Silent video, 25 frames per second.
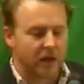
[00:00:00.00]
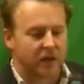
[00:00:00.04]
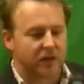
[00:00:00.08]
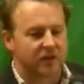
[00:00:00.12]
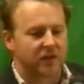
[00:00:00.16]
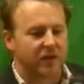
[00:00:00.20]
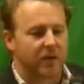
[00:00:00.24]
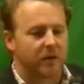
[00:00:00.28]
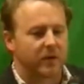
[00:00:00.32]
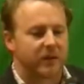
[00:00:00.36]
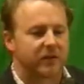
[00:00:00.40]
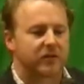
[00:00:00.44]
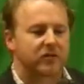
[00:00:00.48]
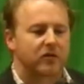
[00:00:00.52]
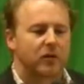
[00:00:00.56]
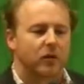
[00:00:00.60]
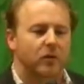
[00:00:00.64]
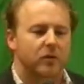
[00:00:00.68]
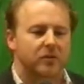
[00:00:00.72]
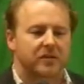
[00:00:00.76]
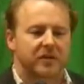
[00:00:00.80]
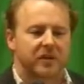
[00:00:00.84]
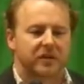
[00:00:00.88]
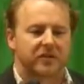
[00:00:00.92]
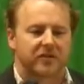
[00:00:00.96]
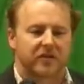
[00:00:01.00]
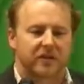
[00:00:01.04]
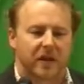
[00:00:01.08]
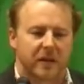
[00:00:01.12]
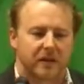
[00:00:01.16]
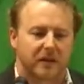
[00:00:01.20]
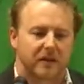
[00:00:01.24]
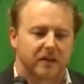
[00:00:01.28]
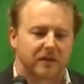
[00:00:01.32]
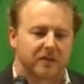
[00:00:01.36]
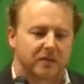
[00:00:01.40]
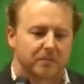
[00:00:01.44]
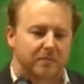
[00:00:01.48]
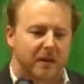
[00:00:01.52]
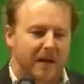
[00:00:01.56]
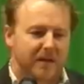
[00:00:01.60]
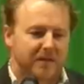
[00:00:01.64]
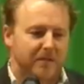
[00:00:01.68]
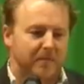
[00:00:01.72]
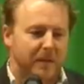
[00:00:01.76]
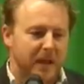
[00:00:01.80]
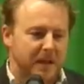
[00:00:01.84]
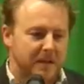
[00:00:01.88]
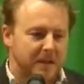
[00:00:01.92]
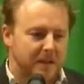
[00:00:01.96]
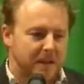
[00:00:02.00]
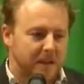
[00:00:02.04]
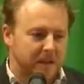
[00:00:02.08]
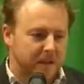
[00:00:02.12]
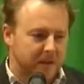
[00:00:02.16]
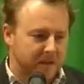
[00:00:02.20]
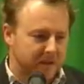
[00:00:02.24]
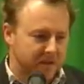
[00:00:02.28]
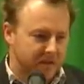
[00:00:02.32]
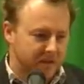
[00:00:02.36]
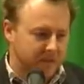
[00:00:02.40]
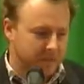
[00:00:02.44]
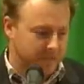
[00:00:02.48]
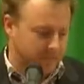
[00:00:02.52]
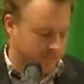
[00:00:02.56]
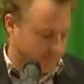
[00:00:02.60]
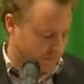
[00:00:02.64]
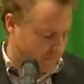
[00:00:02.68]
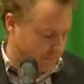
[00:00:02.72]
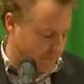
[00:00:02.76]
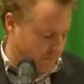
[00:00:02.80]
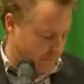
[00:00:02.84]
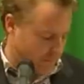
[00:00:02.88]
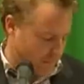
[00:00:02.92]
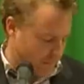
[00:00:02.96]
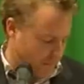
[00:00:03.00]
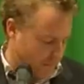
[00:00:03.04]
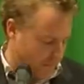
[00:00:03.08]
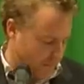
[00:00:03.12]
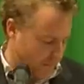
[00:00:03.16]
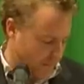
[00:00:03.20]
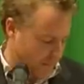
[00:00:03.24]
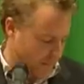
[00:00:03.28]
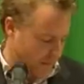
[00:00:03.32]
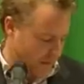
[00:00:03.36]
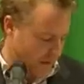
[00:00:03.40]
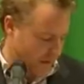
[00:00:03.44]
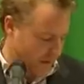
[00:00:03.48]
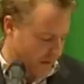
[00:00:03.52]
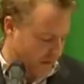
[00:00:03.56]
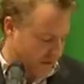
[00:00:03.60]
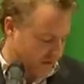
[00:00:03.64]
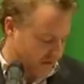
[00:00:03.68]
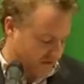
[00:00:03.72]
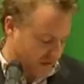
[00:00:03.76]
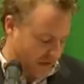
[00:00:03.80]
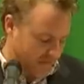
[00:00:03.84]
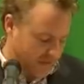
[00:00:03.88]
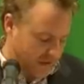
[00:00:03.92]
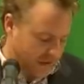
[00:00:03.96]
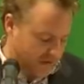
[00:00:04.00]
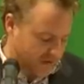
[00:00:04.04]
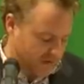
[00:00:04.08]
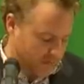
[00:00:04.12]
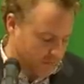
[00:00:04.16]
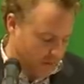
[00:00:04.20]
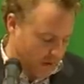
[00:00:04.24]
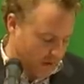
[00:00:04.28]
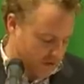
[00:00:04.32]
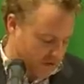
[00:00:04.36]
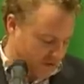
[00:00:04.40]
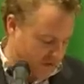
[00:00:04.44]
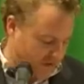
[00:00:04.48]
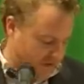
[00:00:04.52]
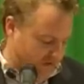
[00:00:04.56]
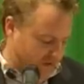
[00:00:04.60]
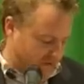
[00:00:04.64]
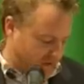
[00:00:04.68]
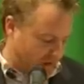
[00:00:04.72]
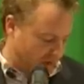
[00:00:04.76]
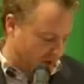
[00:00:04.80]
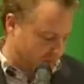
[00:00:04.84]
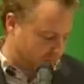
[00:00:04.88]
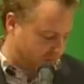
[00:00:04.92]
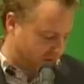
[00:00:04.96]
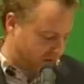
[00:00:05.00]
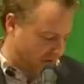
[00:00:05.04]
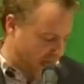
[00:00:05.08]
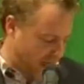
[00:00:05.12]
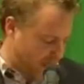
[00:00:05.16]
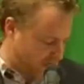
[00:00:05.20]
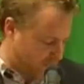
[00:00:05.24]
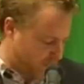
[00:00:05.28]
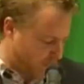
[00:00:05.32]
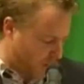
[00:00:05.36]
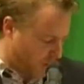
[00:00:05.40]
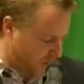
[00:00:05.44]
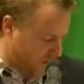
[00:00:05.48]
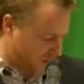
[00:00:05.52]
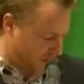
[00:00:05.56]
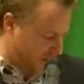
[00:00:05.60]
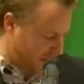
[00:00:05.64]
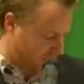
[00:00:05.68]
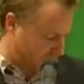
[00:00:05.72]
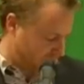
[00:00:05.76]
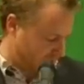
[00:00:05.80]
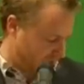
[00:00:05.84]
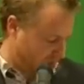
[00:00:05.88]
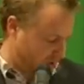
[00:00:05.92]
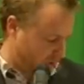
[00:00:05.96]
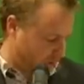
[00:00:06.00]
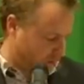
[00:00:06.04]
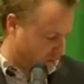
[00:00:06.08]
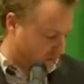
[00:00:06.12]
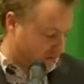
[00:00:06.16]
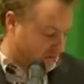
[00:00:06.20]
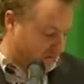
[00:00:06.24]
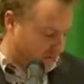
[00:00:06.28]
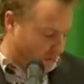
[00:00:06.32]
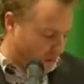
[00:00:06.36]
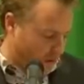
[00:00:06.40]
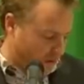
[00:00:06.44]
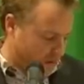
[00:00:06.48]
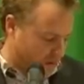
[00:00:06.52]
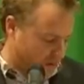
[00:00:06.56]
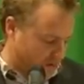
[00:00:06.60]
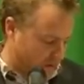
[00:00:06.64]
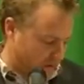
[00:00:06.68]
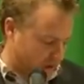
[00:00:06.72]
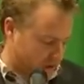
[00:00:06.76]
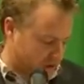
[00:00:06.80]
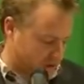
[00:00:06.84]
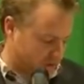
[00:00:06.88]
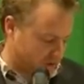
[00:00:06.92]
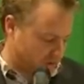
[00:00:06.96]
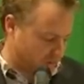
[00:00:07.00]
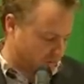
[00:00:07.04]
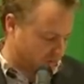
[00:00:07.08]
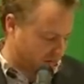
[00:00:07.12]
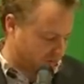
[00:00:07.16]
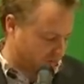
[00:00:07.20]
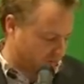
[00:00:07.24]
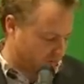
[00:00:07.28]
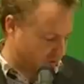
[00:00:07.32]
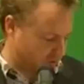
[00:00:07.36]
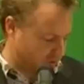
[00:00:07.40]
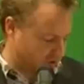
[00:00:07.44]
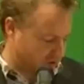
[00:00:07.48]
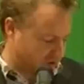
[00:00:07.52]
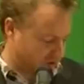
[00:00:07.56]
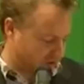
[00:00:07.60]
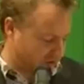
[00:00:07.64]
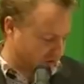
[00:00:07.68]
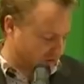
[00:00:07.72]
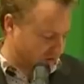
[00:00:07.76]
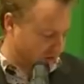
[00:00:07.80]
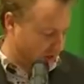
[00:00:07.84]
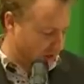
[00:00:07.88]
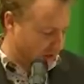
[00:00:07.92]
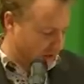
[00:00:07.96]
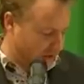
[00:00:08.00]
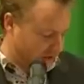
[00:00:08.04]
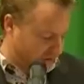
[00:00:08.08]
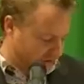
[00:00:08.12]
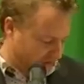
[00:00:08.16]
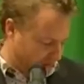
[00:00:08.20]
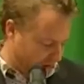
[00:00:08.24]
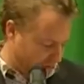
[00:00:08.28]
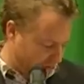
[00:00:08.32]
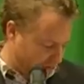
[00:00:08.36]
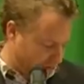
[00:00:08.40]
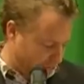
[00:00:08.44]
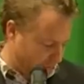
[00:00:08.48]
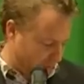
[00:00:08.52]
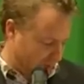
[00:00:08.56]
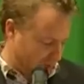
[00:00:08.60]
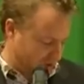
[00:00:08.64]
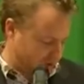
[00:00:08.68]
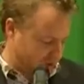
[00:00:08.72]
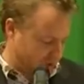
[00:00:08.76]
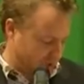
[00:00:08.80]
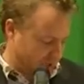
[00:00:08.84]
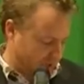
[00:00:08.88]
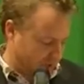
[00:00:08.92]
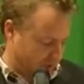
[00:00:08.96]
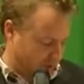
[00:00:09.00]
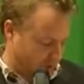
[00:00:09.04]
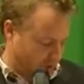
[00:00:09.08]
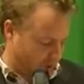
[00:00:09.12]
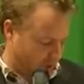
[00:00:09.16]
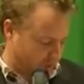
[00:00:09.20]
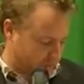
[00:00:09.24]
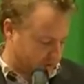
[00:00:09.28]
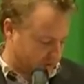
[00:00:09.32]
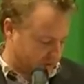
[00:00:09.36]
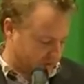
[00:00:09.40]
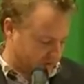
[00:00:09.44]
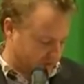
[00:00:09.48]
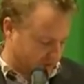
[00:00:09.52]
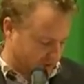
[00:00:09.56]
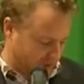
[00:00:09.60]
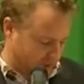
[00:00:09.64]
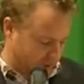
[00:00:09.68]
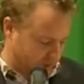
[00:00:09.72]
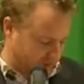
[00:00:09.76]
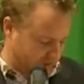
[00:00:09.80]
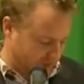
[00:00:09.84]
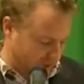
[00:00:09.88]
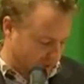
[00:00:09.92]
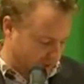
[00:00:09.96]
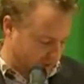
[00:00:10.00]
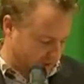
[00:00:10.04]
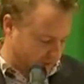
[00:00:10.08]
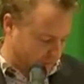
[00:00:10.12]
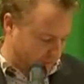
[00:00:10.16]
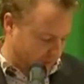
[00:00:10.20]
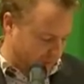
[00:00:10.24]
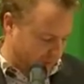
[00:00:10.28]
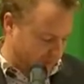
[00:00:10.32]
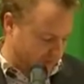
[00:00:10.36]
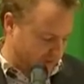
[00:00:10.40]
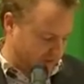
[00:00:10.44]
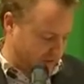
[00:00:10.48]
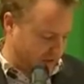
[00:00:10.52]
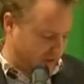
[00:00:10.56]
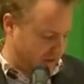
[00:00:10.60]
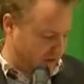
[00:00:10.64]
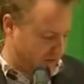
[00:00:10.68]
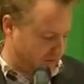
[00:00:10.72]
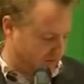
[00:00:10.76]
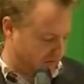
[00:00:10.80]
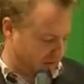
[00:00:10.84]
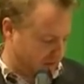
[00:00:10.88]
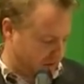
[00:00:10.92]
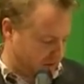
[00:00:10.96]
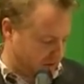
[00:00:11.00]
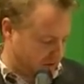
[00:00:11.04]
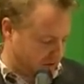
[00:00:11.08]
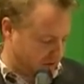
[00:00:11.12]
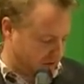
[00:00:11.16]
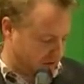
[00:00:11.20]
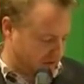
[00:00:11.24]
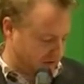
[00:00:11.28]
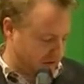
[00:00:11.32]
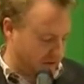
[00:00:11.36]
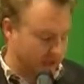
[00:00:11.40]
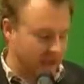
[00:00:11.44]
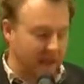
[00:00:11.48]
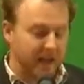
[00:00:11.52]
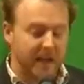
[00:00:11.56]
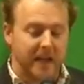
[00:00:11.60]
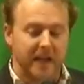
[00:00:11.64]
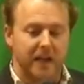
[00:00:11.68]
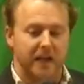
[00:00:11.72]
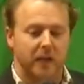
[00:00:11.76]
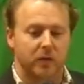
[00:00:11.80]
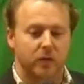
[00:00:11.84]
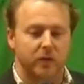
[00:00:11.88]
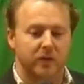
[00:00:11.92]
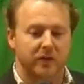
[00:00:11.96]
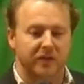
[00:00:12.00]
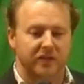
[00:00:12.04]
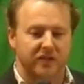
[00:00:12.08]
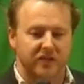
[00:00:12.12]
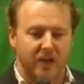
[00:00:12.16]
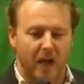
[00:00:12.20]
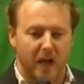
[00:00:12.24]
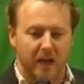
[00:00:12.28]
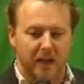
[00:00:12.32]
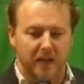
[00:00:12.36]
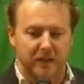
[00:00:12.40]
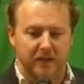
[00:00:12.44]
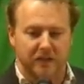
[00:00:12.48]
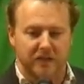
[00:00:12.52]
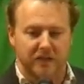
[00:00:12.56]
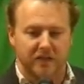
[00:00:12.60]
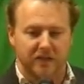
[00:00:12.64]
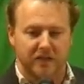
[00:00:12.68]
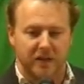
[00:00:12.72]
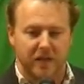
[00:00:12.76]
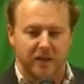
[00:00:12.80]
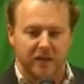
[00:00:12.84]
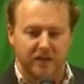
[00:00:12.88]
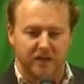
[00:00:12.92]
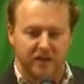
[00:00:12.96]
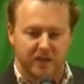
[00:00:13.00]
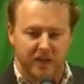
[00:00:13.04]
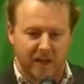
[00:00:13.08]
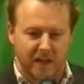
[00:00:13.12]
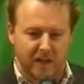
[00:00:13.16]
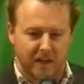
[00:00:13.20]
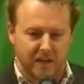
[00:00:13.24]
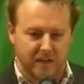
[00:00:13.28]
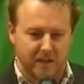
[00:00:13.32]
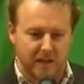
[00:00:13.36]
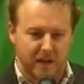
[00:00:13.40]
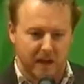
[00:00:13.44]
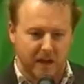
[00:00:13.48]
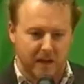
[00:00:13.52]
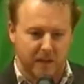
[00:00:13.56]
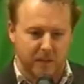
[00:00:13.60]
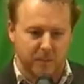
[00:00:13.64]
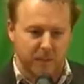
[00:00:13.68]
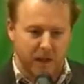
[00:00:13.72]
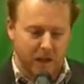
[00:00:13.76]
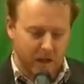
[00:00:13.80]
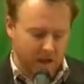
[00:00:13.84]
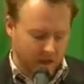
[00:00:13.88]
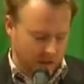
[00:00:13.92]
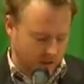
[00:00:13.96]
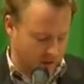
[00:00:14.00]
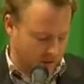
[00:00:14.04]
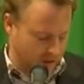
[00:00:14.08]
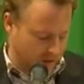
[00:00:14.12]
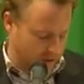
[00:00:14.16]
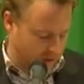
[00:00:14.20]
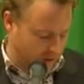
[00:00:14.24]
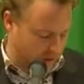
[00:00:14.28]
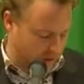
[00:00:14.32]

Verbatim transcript: So his daughter studies mathematics. Seven explosions times eight bodies equals four congressional resolutions, seven Apache helicopters times eight Palestinian villages equals silence and a second Nakba.